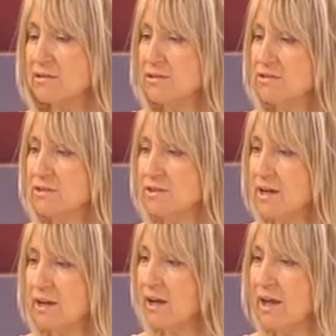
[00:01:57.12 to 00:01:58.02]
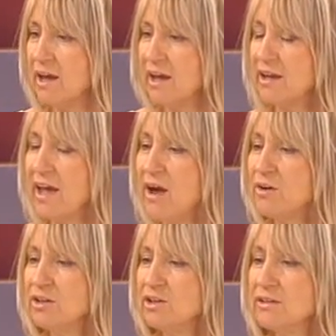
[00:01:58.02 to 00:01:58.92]
and you just think, how
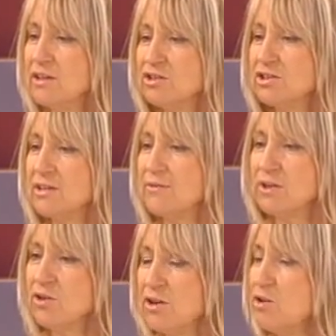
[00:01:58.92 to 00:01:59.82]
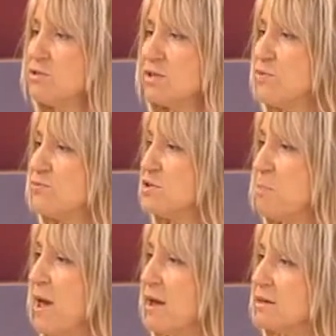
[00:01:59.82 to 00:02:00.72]
can you've got no
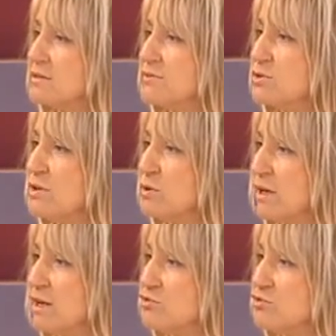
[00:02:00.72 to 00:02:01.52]
self-respect if you don't get